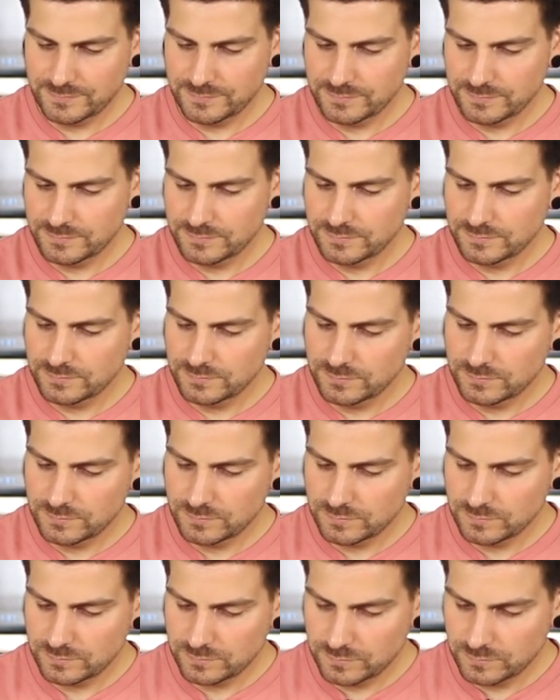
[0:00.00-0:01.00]

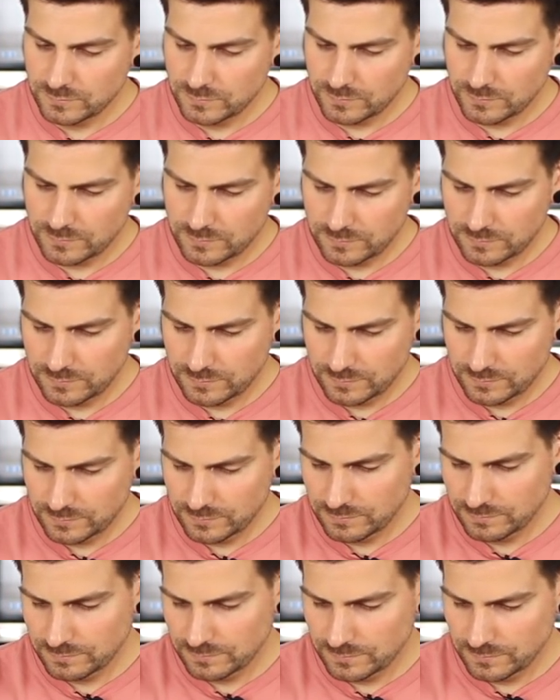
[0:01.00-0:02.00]

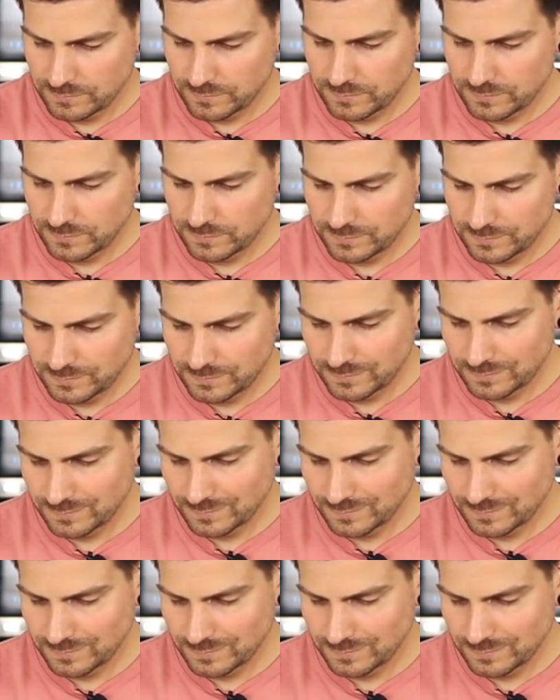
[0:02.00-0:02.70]
No words are spoken by the person on screen.